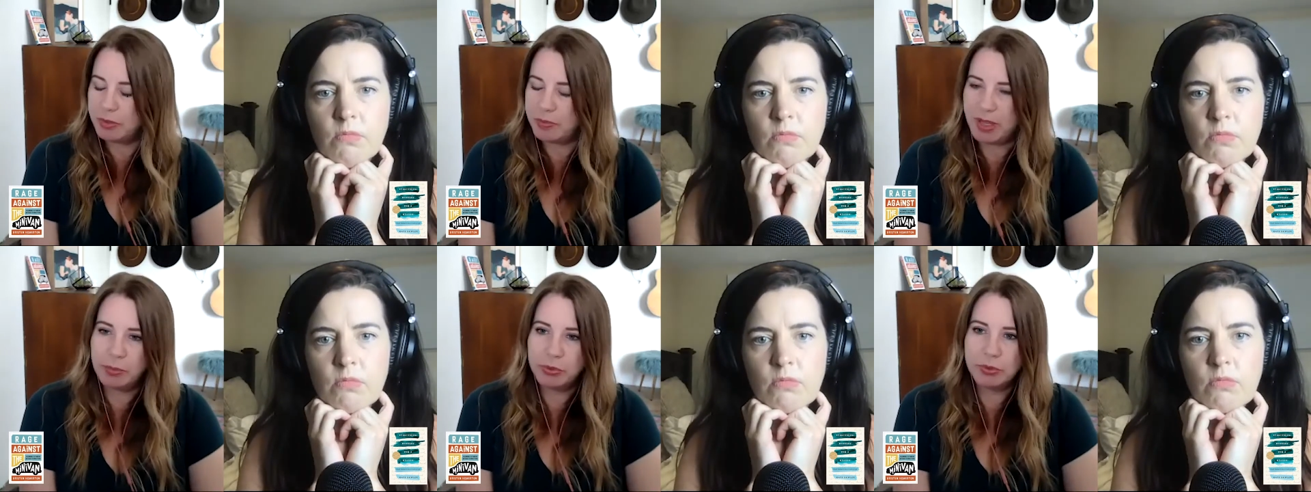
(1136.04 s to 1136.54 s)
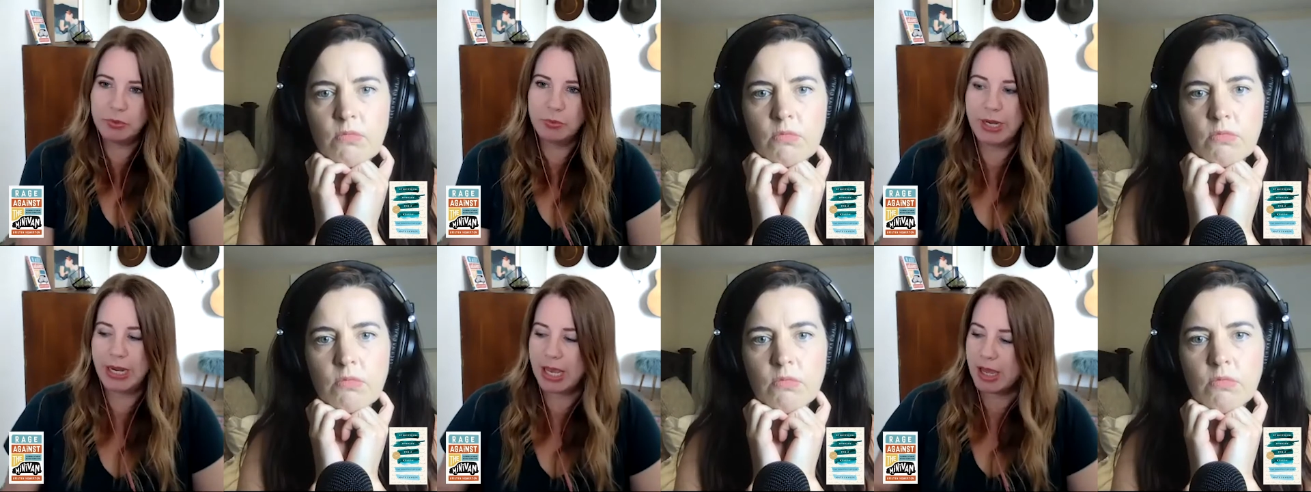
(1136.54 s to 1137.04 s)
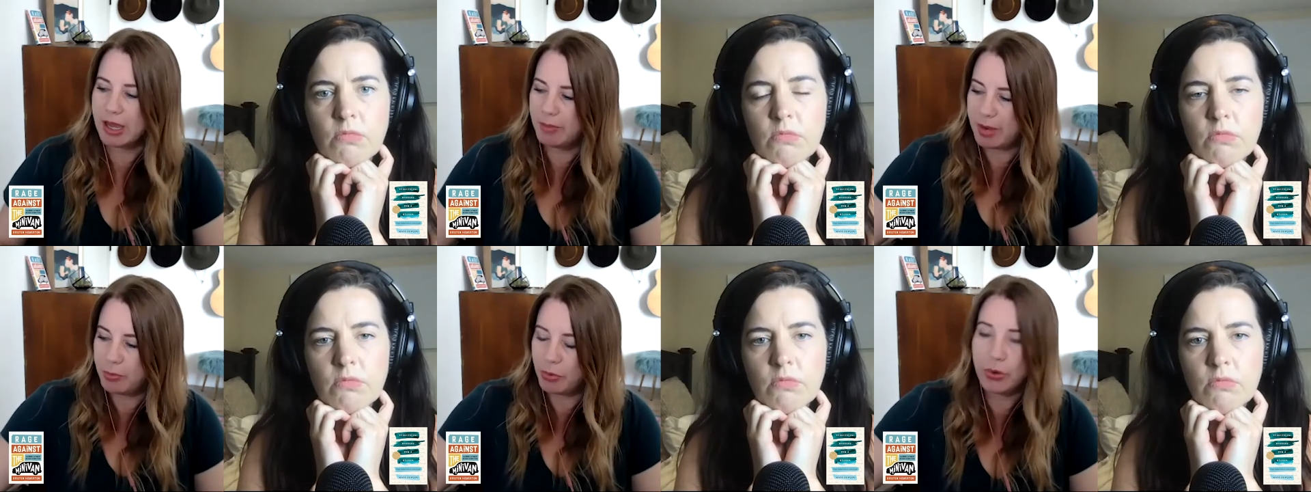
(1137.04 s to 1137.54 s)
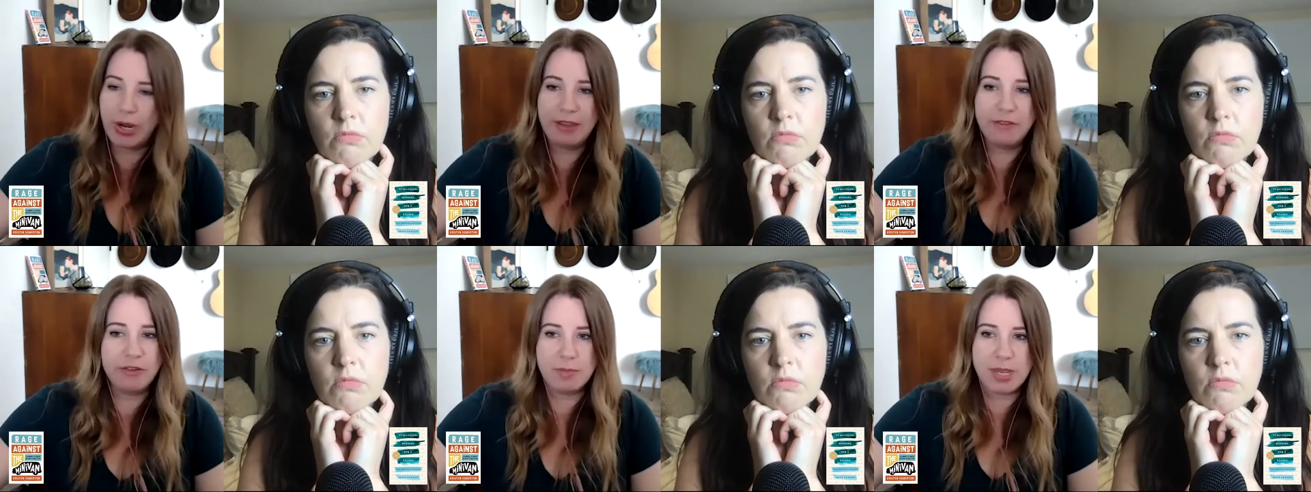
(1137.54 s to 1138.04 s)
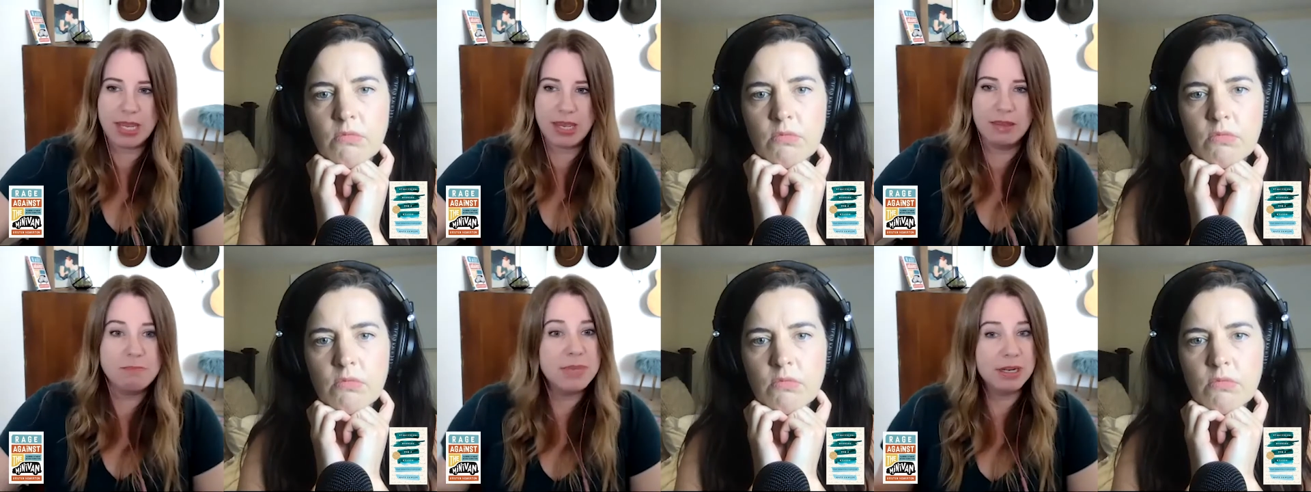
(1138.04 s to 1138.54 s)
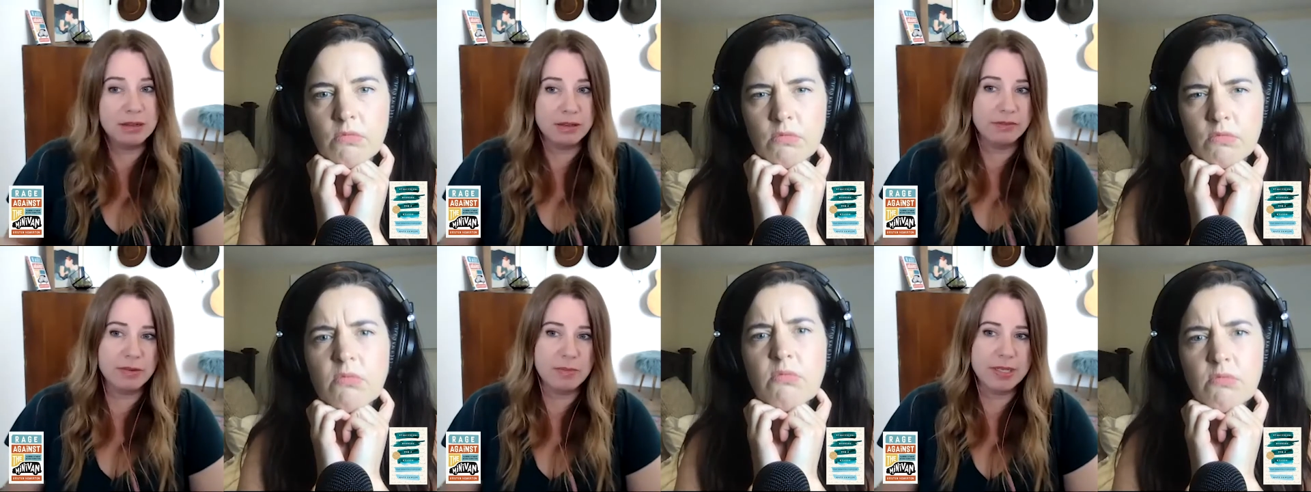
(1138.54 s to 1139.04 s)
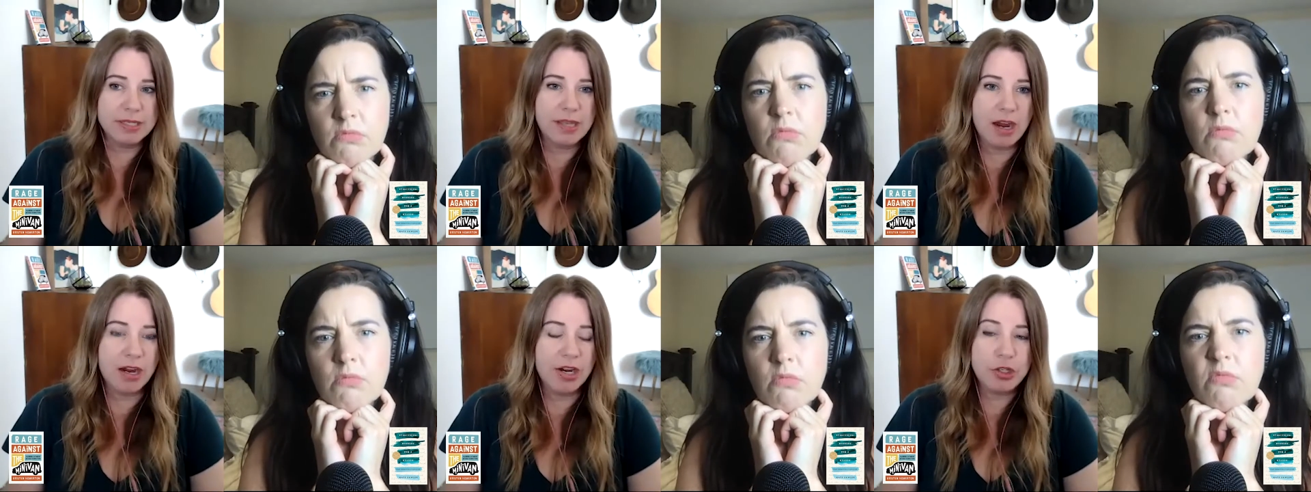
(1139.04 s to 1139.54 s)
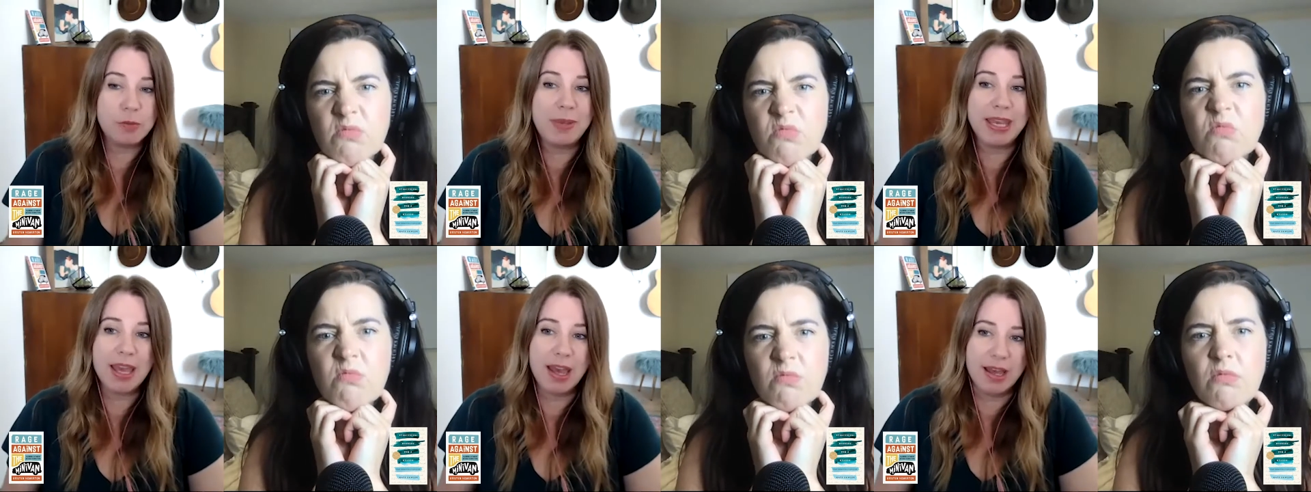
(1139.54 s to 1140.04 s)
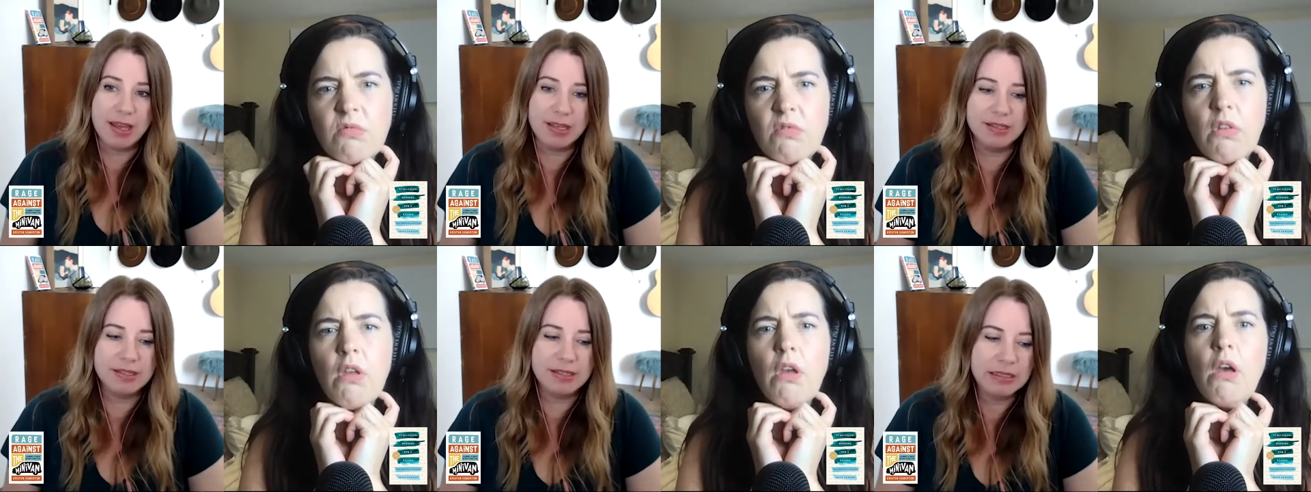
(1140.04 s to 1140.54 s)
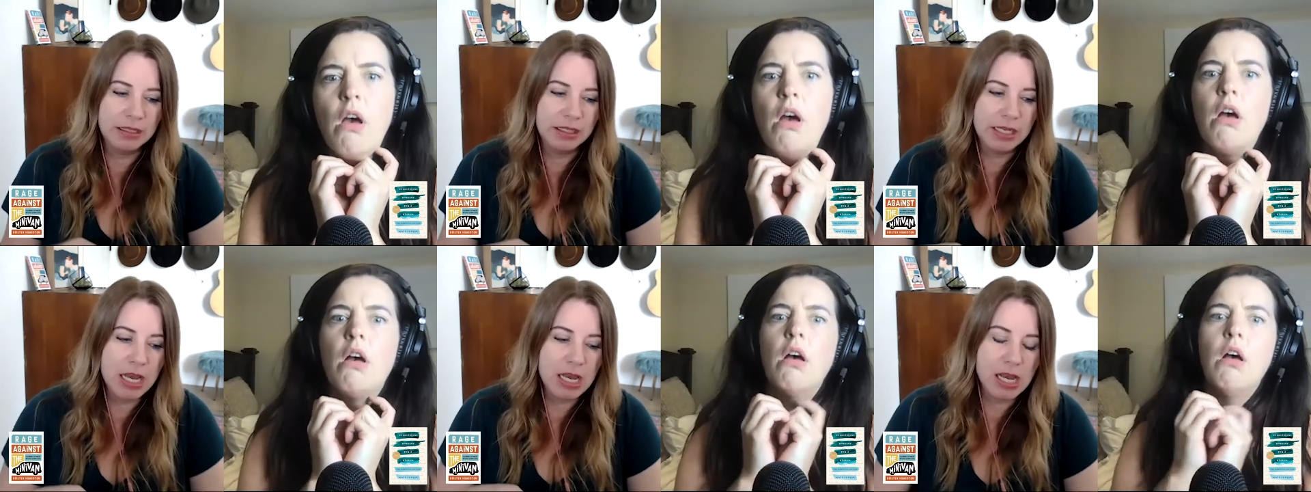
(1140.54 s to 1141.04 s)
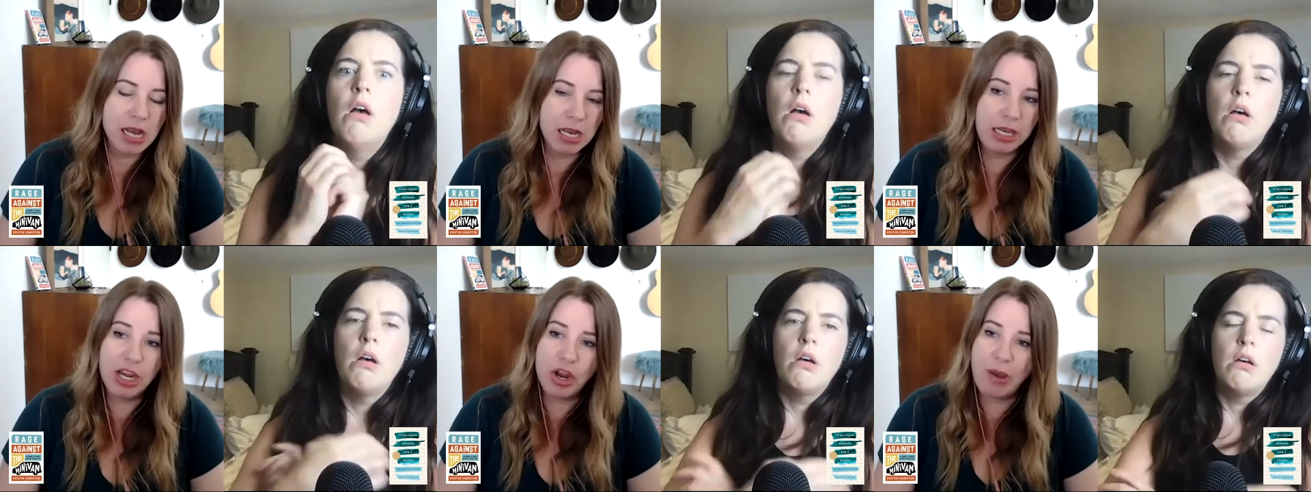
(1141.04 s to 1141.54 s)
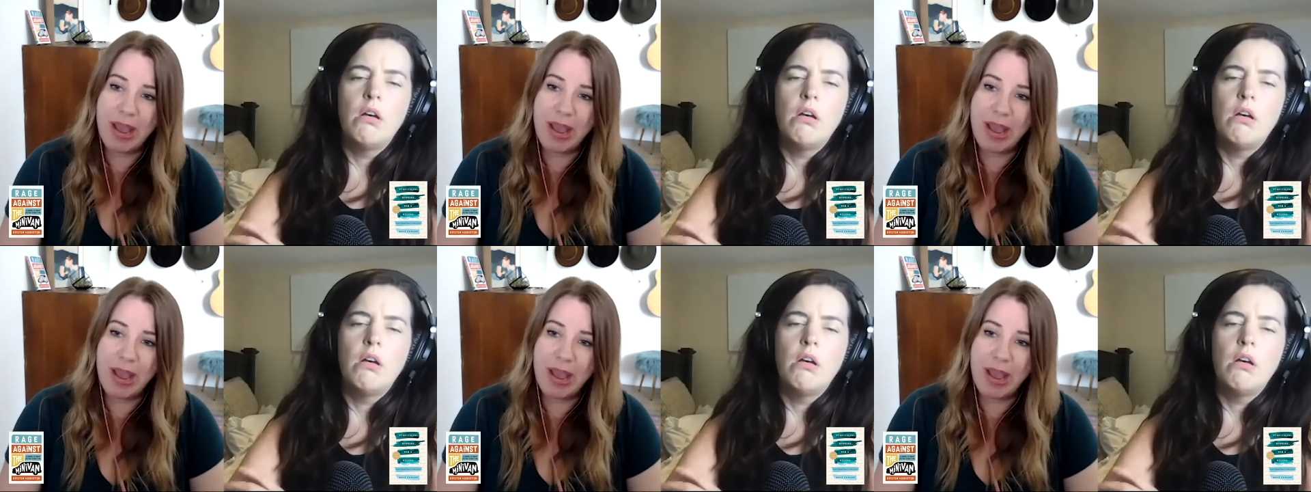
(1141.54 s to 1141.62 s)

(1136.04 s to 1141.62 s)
Speaker 1: people would want to come and pray for me in the middle of a miscarriage because, oh. you know, I